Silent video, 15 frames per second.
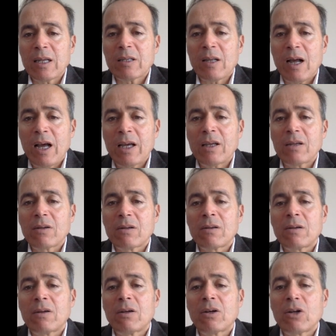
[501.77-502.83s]
high
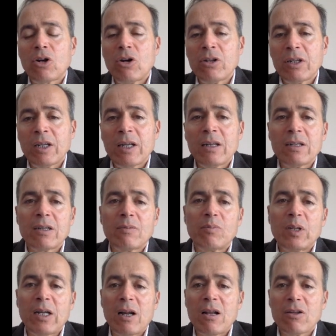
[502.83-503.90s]
content,
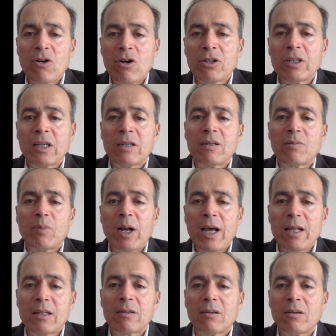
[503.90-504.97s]
mineral content
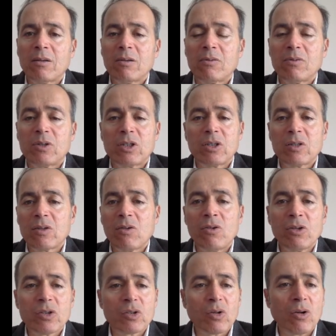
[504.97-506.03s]
bread, which is
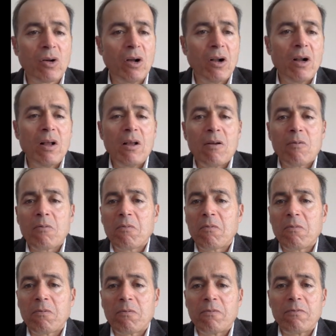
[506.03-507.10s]
also
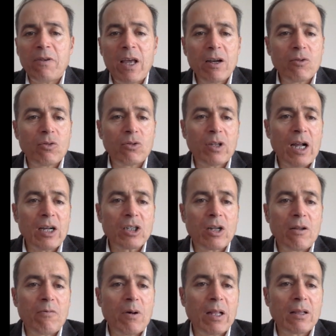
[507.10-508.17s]
very good actually,
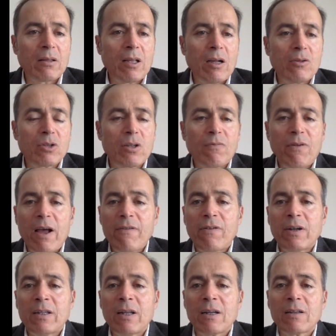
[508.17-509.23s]

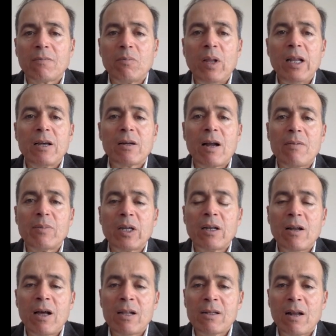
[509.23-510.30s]
1500 milligram in
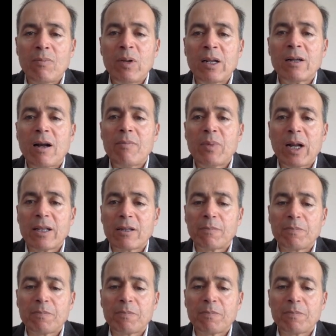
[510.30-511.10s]
100 milligram bread.